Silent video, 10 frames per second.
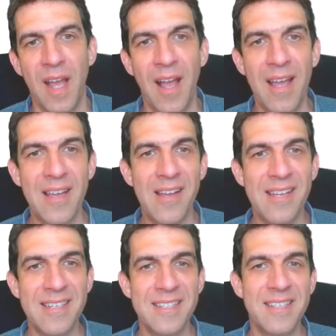Hi
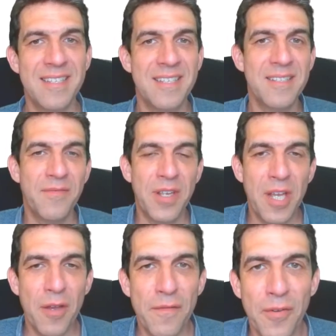guys, this is a
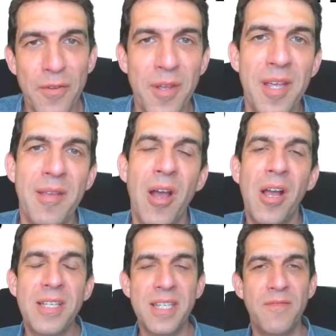video for the
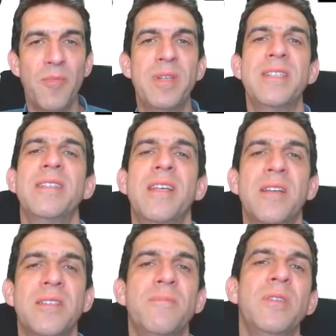IT for business
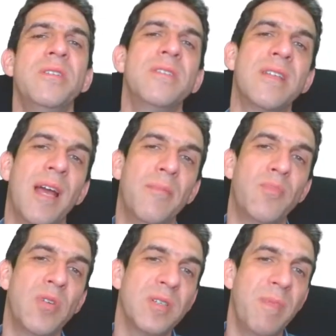customers and
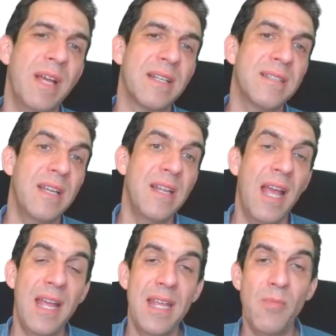prospects and
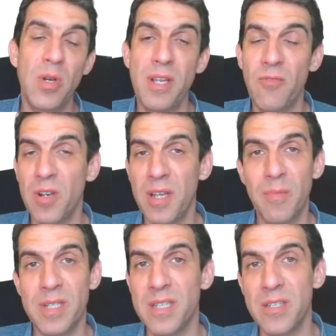anybody running a
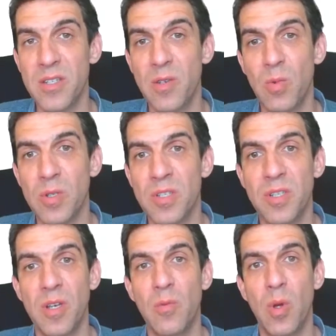business who wants
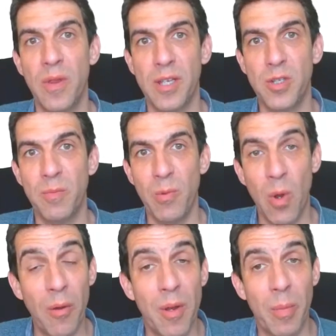to know what they should be
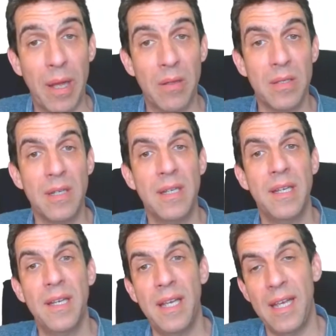worried about
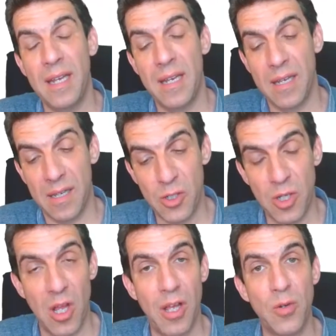in
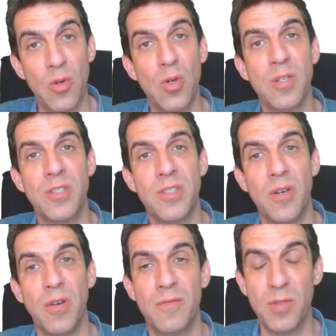July and August
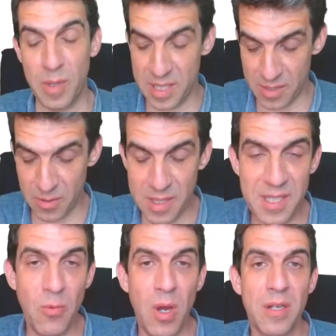of
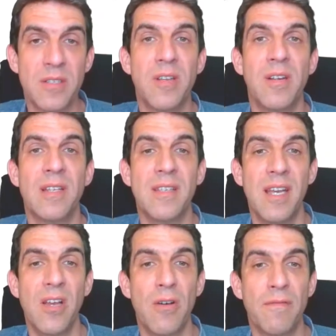2021. So let's
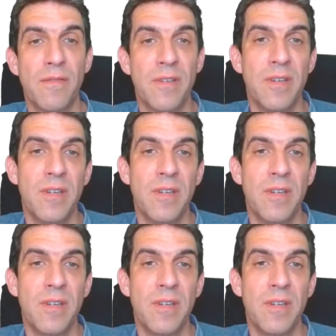kick off.